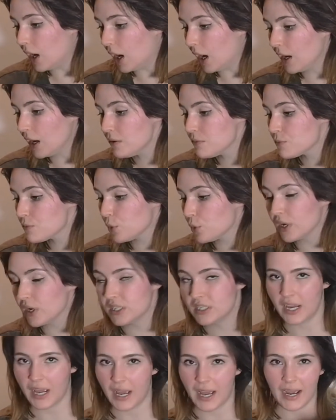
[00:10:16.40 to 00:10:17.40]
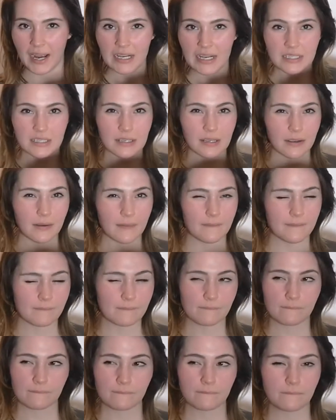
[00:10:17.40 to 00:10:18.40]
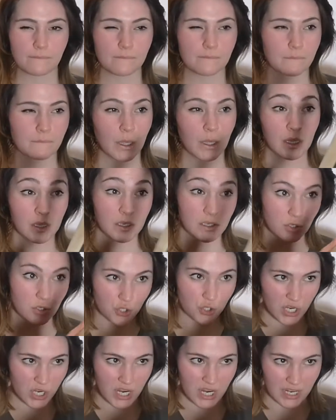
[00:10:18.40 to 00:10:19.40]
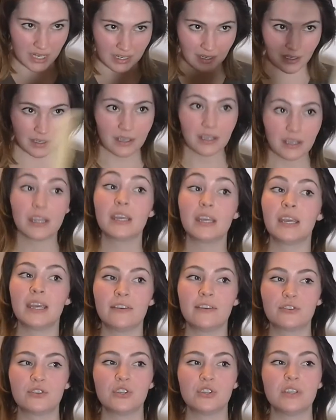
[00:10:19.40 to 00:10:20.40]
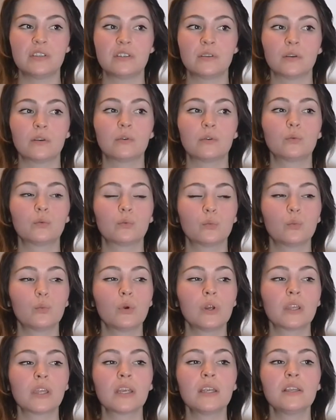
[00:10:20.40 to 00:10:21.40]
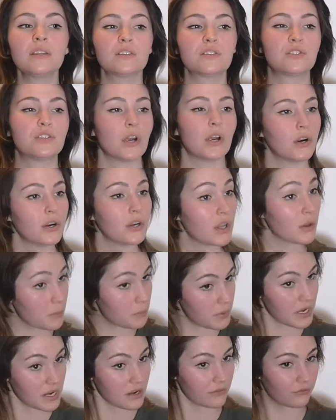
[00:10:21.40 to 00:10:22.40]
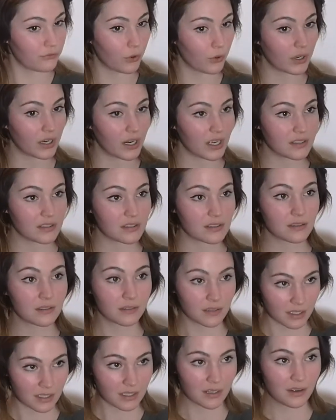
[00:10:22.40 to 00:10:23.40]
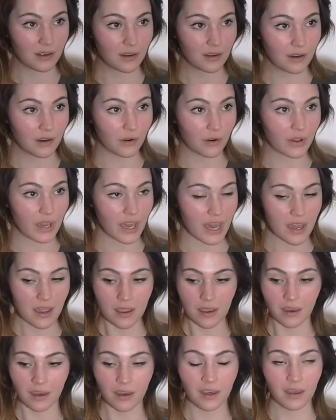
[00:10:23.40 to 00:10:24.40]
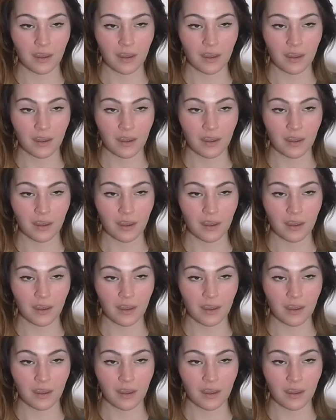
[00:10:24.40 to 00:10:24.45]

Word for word: I'm going to ask Jin if she's willing to start a beat for us, okay?